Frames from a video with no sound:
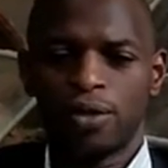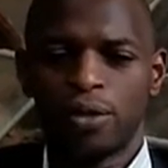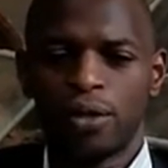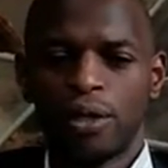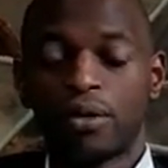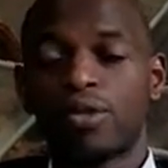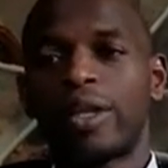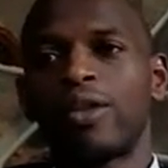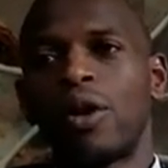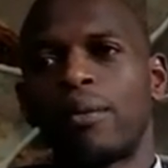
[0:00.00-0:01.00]
You know, because
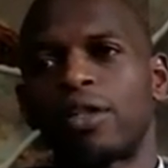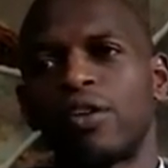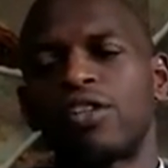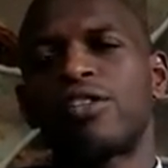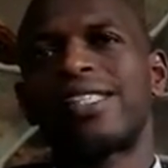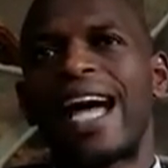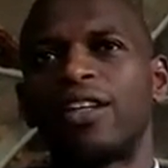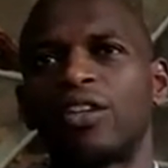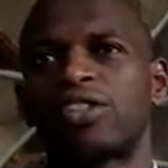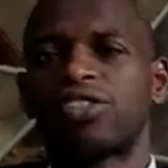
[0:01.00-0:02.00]
when your motivations
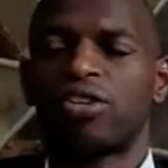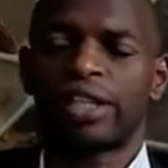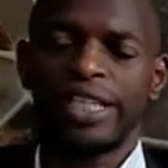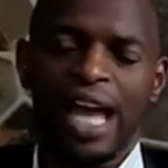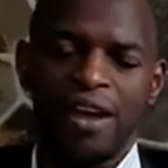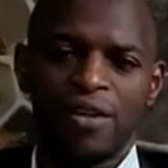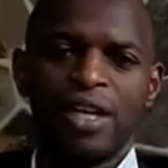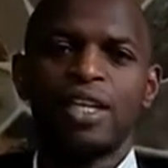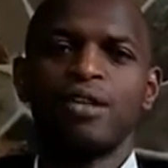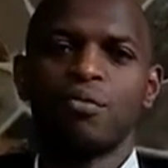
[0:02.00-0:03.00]
are not strong enough,
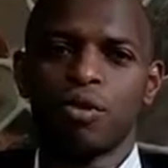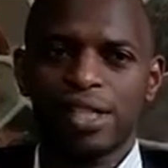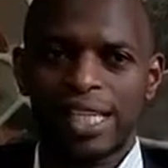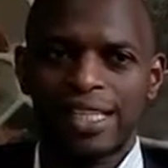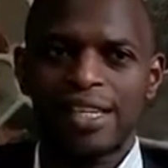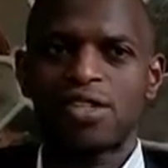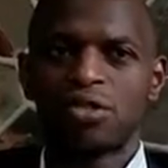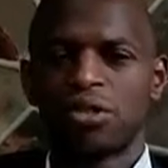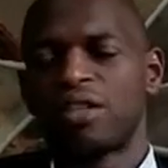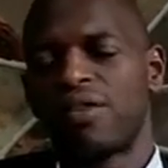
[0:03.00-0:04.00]
in most cases
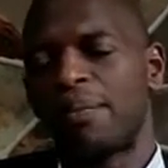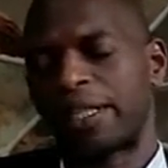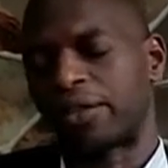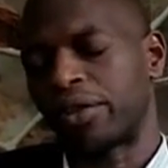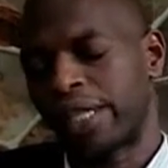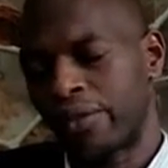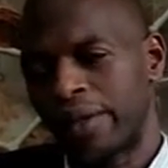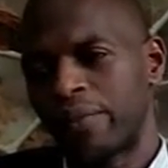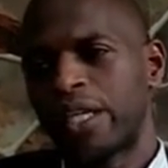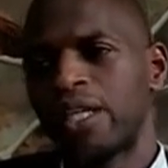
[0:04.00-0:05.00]
you give up along the way.